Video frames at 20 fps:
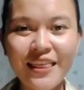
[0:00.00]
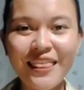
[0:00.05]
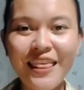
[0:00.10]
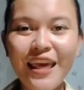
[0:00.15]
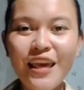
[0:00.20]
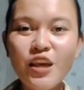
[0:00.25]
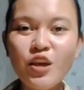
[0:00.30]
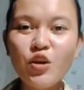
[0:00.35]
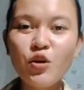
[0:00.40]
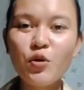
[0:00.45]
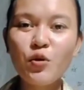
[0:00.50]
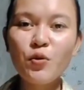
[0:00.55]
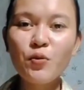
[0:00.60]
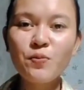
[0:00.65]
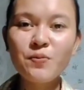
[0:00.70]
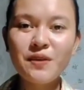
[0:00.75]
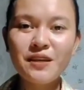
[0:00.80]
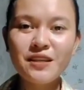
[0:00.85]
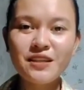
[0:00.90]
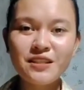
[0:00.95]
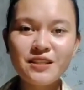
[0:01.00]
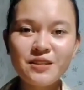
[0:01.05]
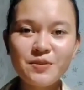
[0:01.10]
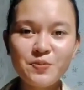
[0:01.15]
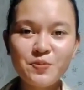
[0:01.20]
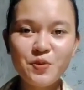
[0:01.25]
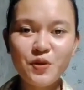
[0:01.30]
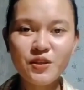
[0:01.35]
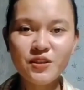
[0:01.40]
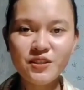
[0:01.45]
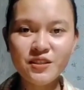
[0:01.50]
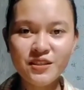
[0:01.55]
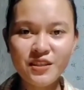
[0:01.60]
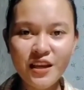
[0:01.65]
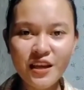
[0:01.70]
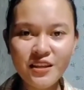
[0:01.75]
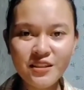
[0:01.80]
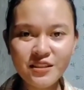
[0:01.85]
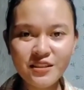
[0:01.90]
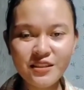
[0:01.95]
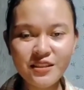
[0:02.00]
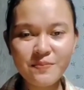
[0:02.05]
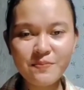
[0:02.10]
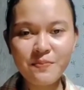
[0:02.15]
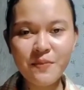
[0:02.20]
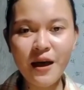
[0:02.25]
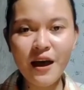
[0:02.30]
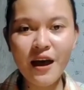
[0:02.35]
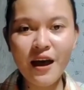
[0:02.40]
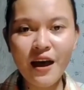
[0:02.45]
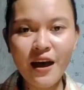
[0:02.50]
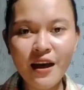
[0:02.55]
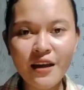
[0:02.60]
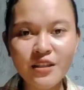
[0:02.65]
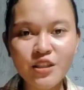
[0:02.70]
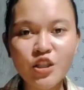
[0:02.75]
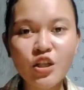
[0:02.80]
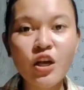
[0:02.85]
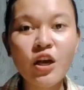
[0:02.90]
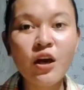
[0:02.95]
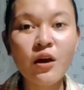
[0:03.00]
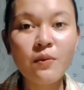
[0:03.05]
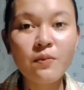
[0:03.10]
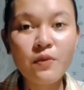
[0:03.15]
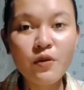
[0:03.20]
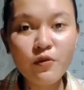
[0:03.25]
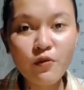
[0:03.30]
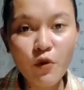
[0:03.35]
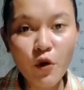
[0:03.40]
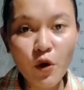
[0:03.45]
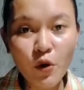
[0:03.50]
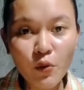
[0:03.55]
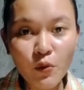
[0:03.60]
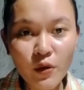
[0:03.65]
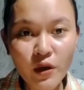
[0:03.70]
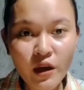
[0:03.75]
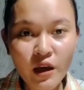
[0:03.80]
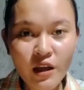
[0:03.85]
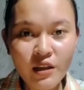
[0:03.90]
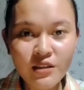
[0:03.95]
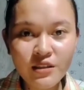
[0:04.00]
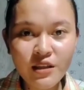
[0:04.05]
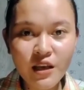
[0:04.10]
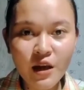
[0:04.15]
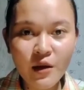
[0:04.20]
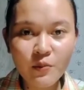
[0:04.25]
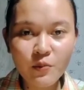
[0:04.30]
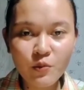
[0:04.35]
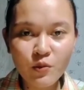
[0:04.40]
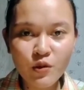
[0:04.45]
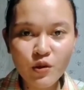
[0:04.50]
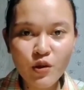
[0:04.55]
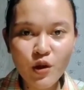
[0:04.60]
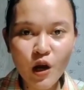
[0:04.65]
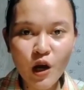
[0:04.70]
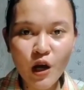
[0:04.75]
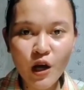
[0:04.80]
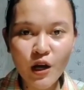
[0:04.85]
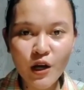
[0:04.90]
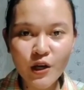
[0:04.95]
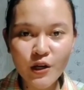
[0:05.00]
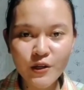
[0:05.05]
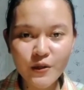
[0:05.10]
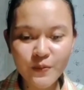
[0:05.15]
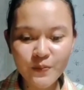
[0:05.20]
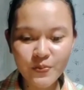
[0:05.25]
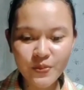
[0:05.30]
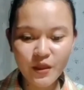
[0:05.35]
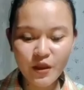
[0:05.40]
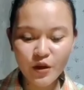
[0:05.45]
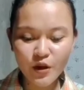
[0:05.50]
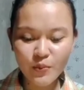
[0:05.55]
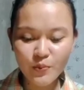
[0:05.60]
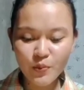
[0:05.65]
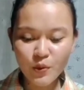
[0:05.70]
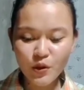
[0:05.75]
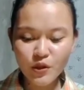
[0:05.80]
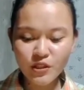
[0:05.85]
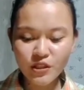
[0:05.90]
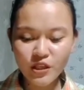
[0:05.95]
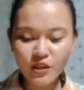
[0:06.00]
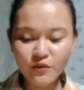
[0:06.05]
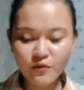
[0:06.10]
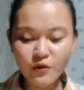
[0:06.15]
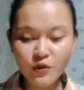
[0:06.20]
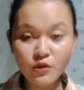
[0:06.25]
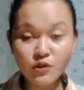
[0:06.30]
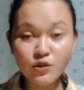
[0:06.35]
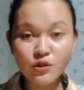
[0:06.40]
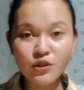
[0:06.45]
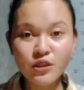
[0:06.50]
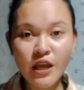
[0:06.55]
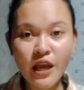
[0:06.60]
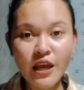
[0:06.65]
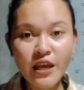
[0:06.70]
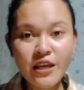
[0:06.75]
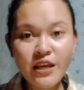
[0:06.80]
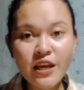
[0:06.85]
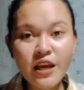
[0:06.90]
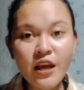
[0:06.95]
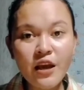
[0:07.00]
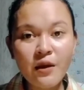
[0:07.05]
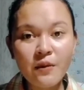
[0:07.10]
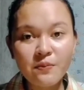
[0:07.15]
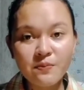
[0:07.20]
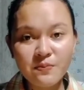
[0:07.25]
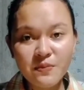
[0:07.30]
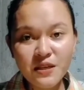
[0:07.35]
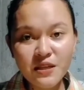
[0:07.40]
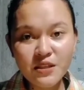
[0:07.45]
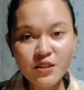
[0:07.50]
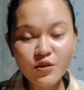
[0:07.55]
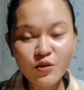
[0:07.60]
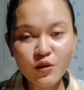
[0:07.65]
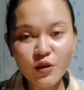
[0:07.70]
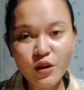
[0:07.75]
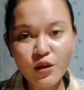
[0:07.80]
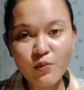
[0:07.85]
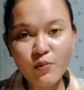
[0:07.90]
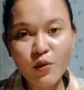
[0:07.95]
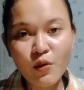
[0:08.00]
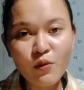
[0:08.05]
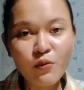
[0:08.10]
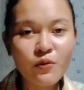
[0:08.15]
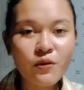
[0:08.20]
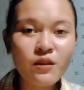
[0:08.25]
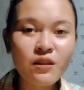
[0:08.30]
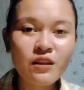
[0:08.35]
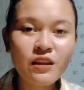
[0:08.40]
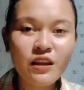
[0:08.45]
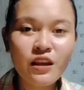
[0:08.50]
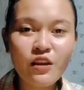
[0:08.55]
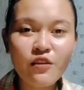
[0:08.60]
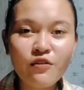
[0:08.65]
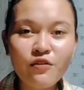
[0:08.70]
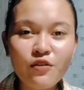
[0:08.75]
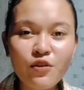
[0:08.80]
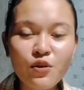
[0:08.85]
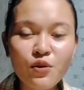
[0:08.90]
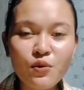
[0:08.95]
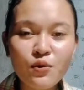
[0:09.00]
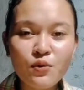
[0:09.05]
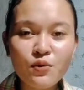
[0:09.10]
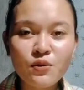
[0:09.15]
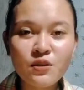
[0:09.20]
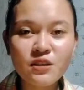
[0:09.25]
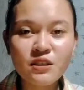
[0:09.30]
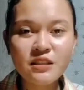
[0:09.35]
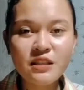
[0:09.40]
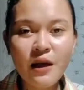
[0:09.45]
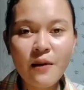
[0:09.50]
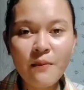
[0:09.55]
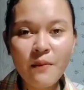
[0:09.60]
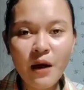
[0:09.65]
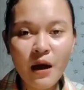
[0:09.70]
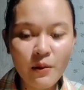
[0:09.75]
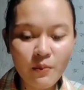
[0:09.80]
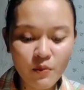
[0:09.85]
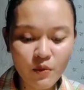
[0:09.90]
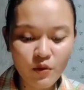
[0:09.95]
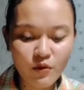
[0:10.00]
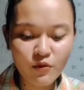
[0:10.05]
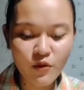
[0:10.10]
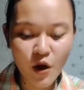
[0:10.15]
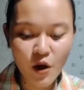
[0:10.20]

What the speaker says: Thank you, Miss Princess. But before we end up with our reporting for today, Miss Korimo will give you the sum up of our